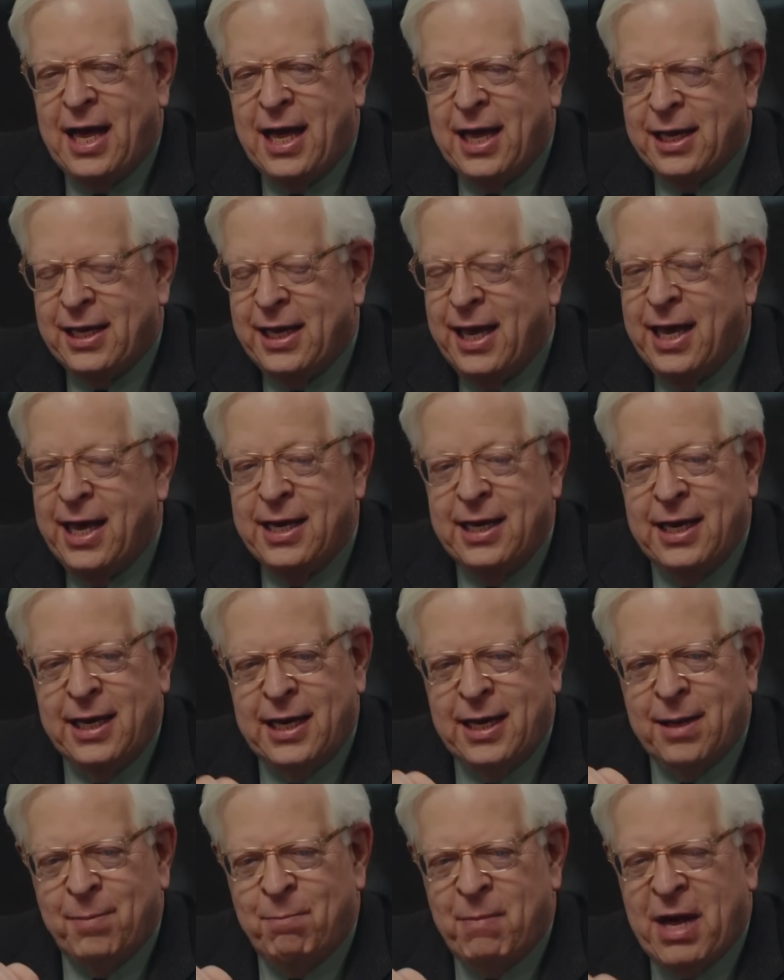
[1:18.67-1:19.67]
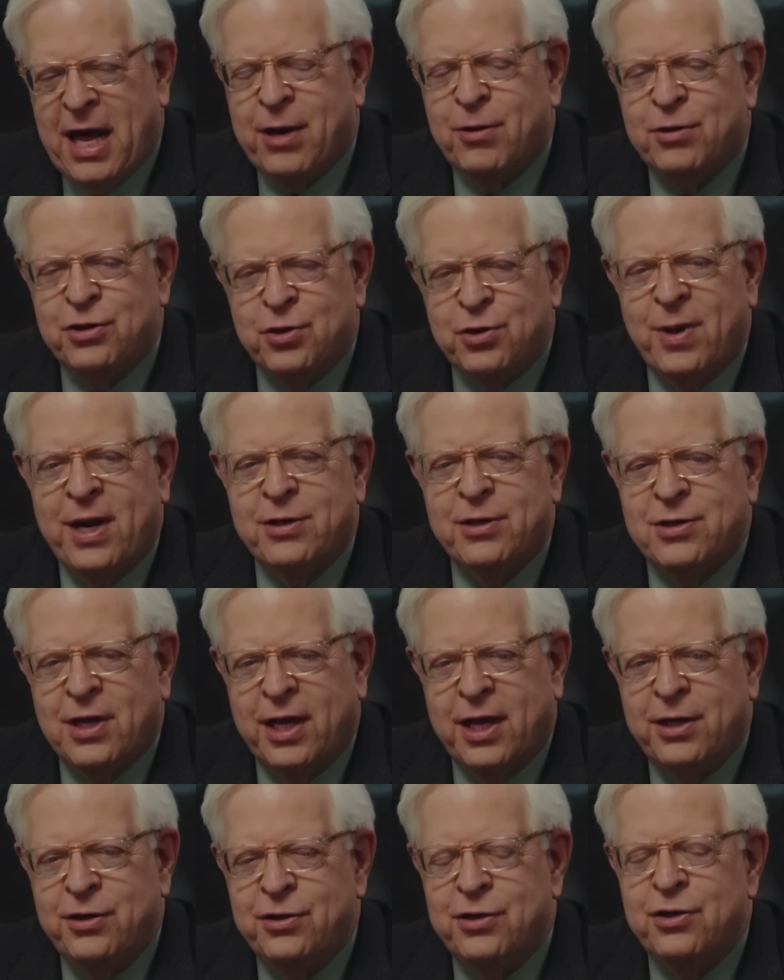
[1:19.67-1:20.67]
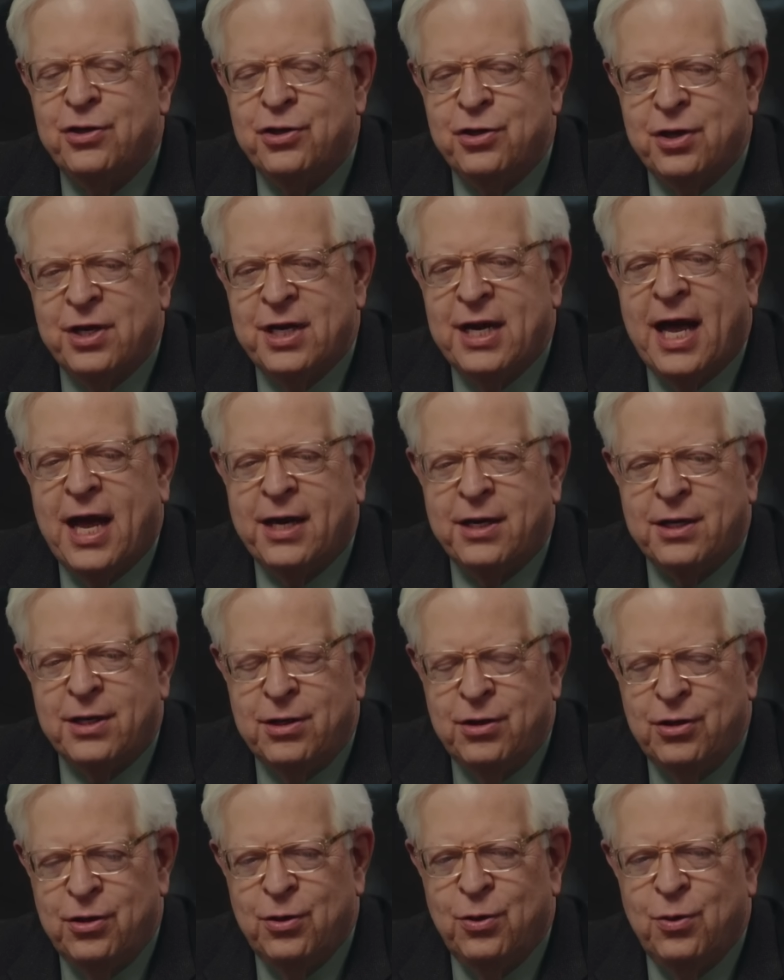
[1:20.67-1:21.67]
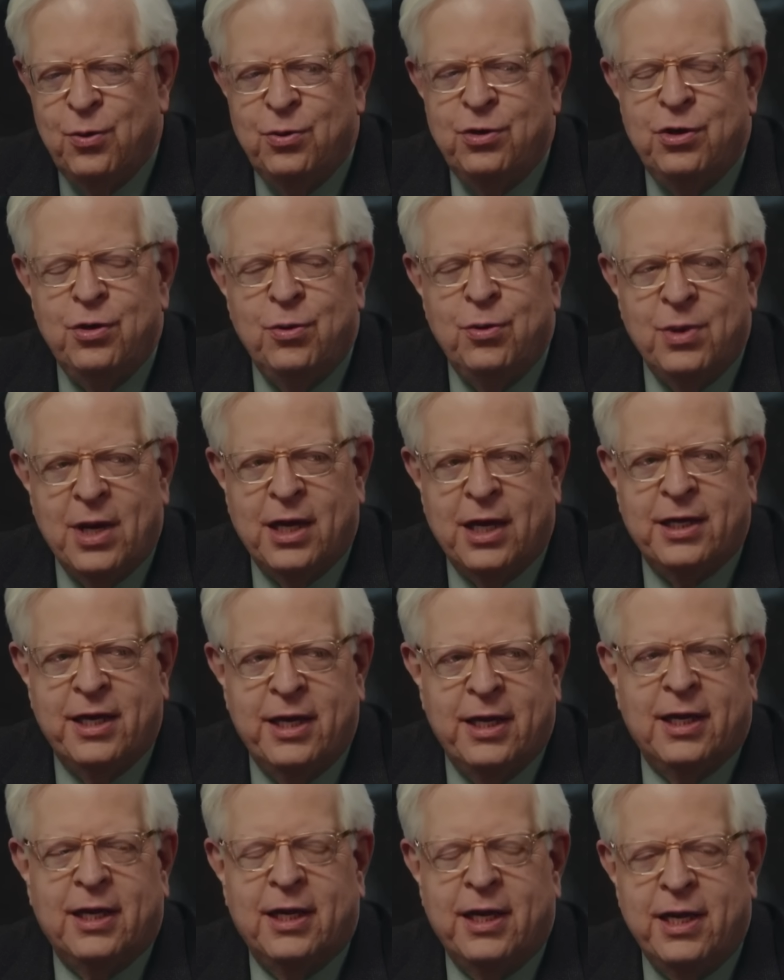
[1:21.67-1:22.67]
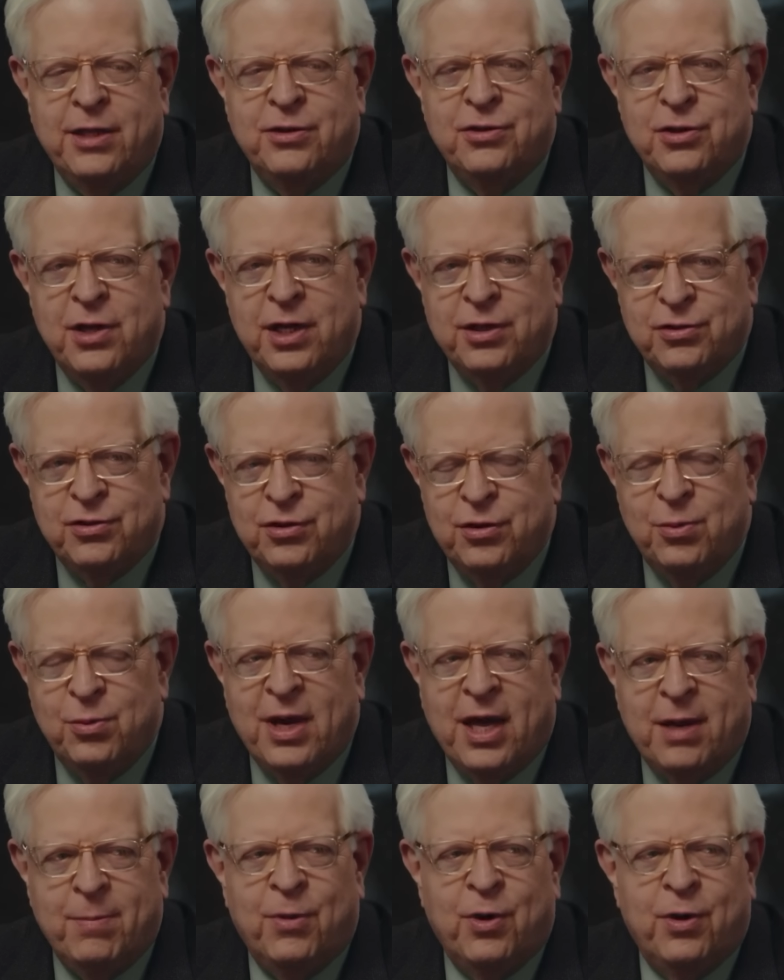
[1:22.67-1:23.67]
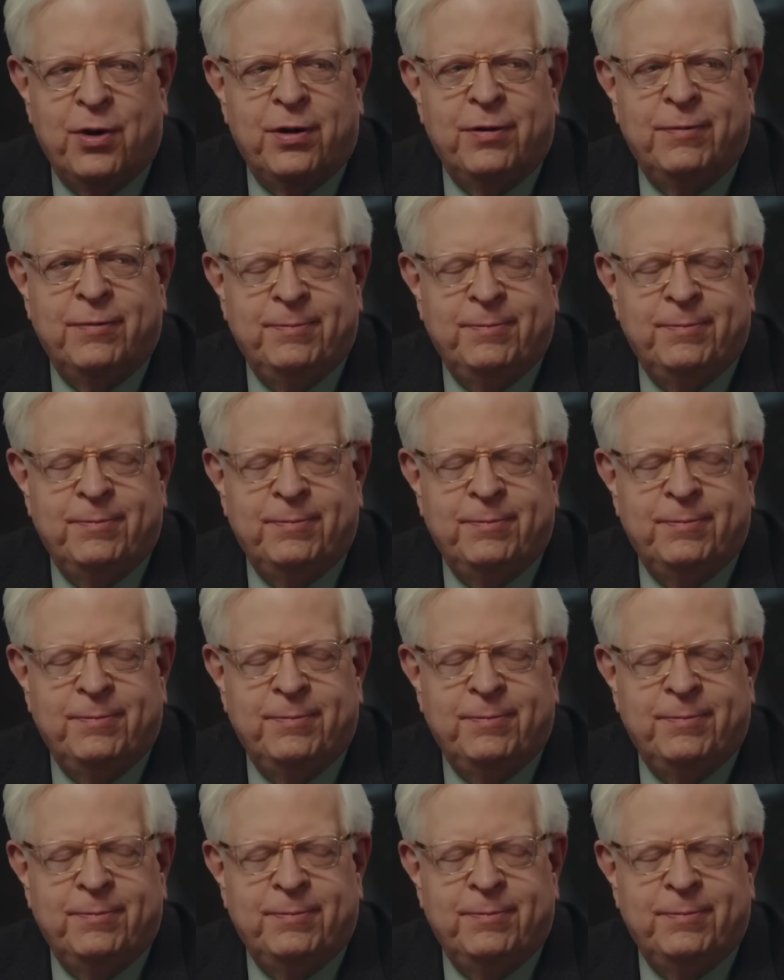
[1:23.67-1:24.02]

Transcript: again, a modern translation should not do not kill. It's do not murder.